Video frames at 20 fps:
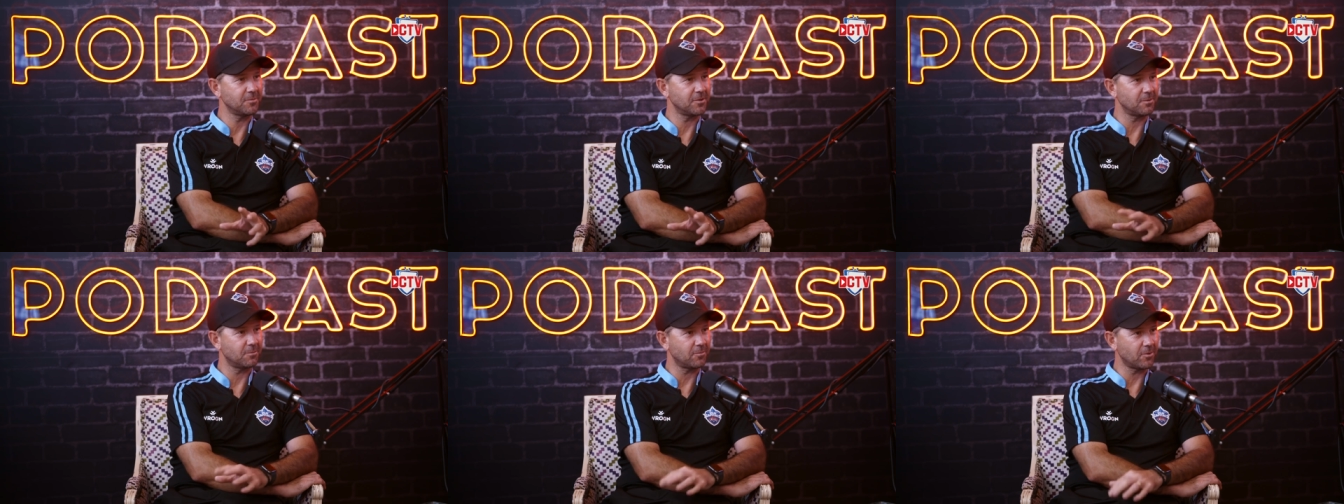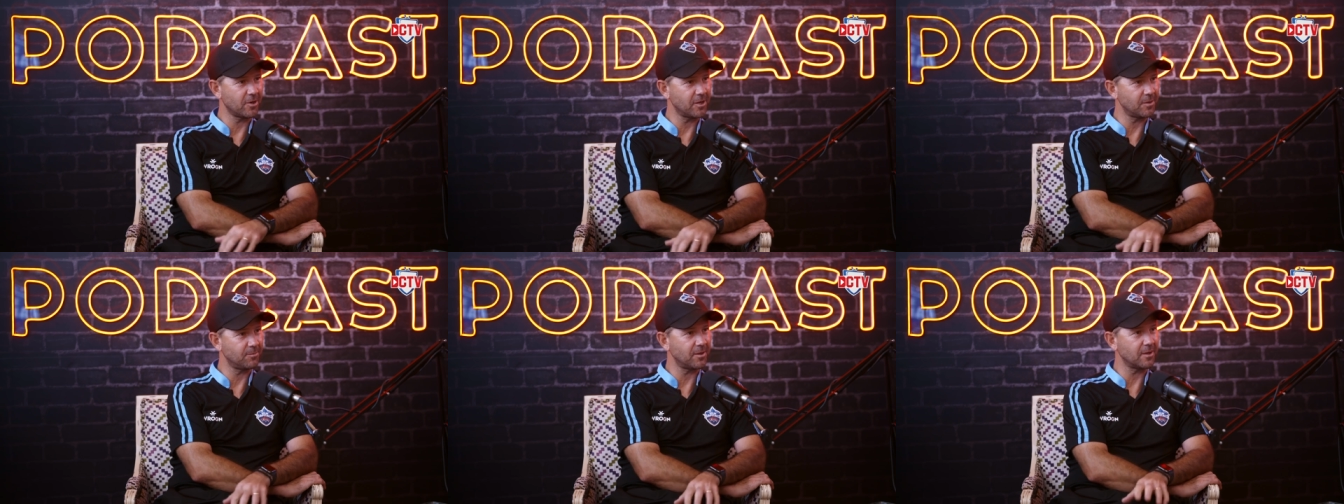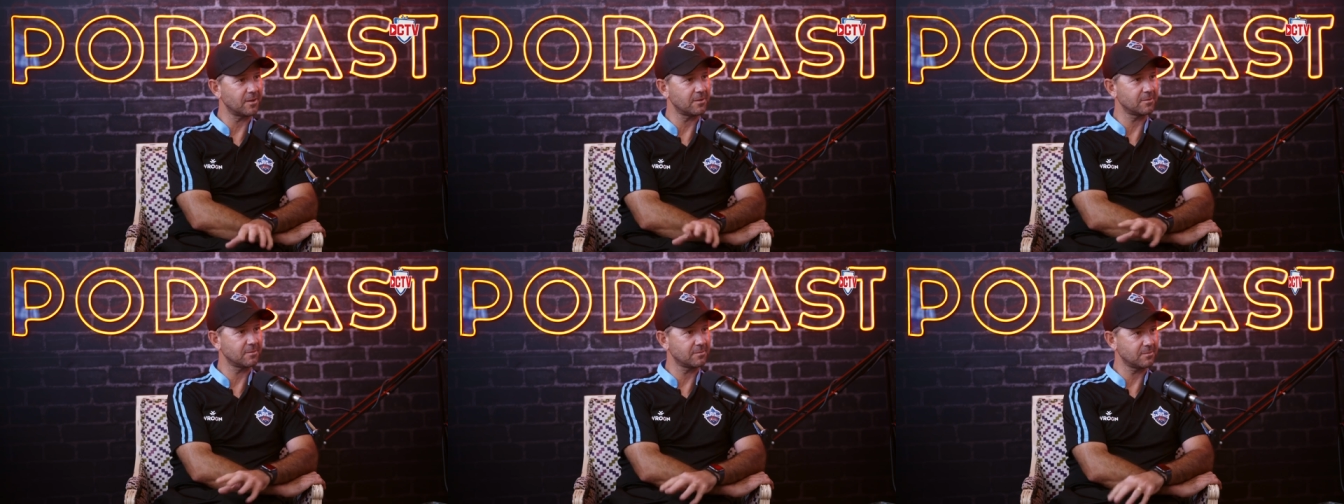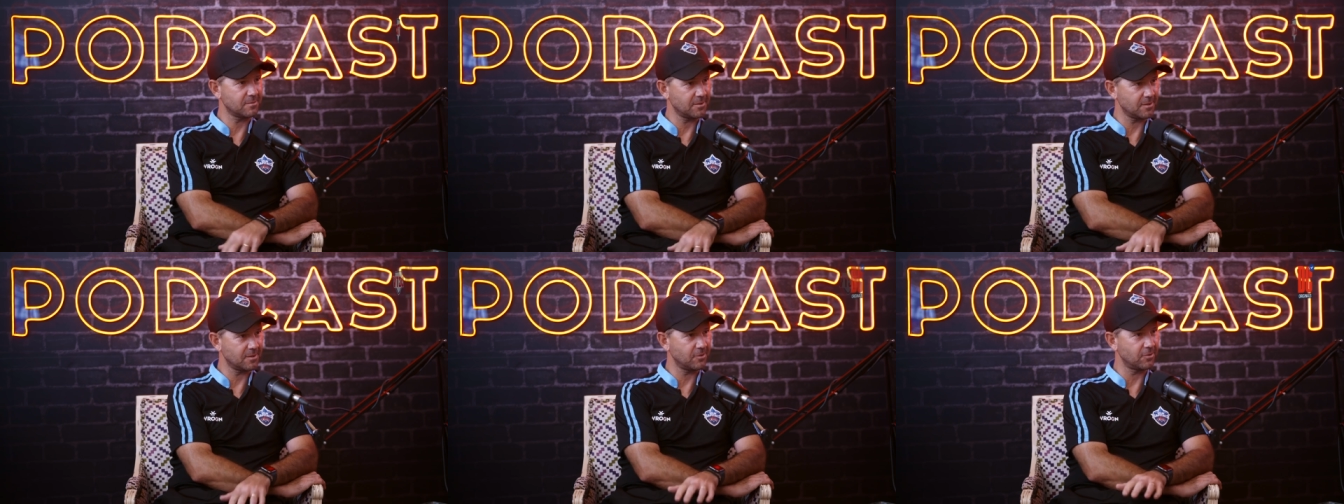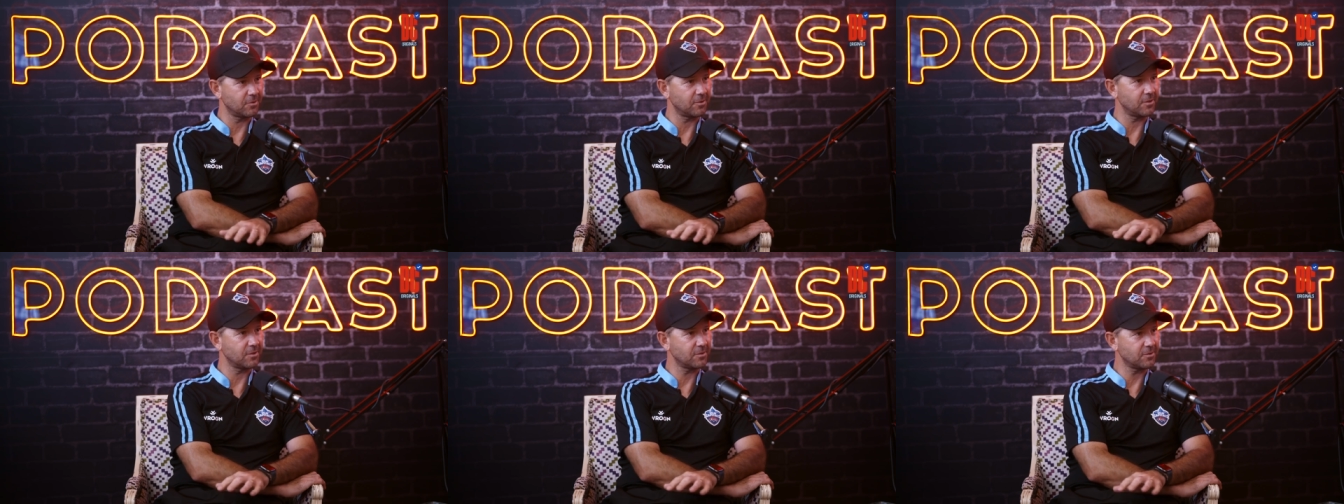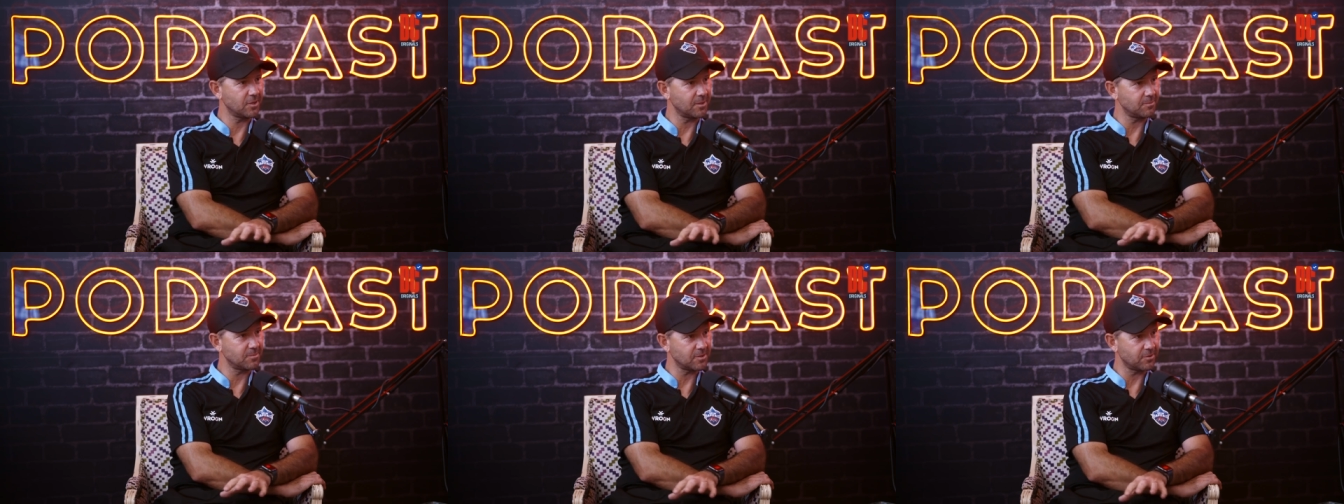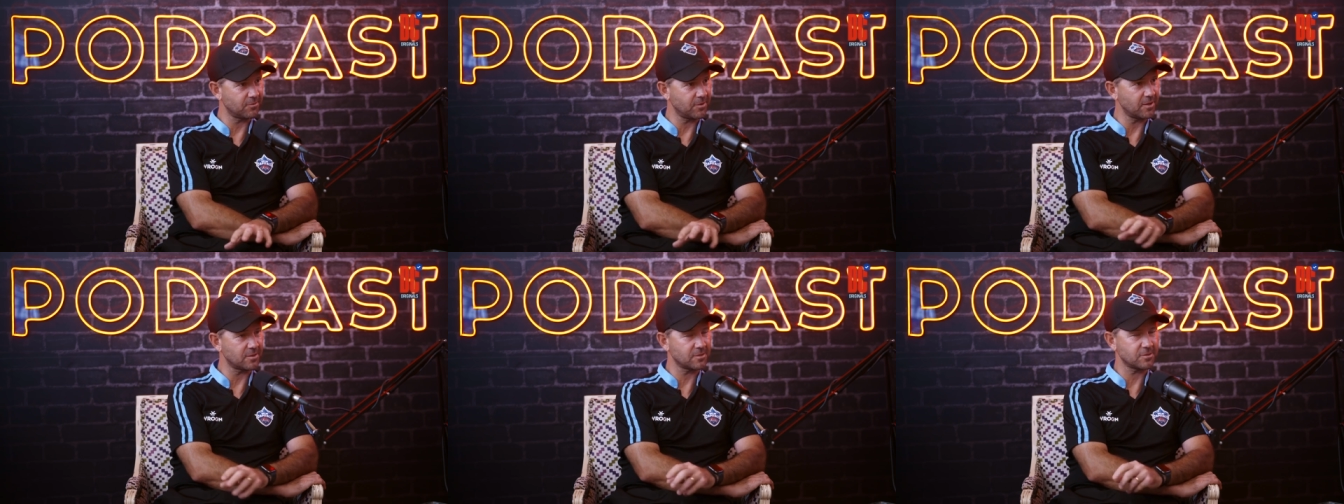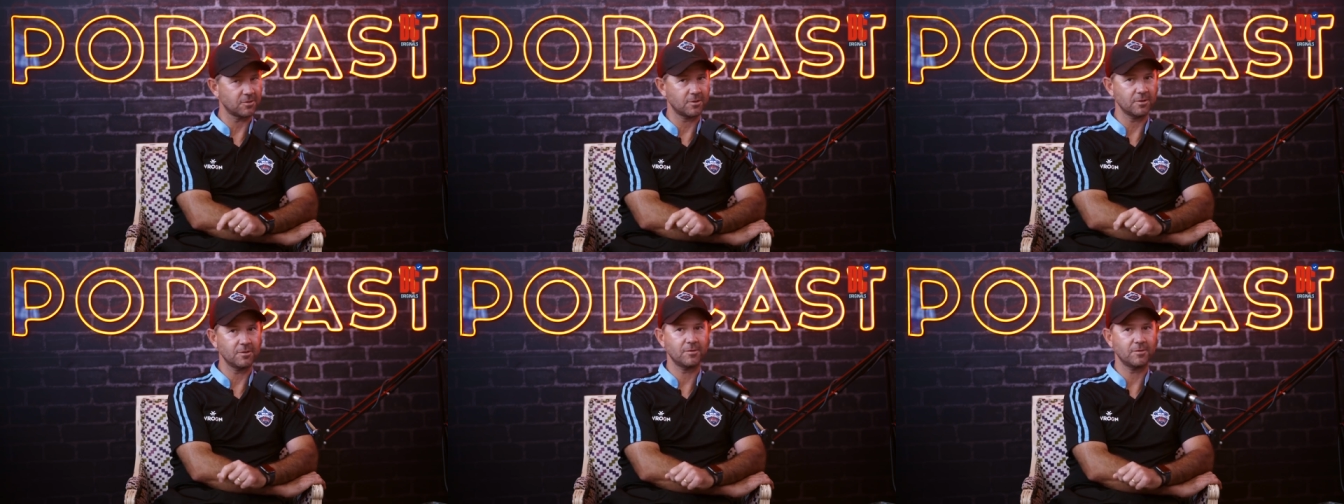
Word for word: but I'm worried about a lot of the teams that are outside of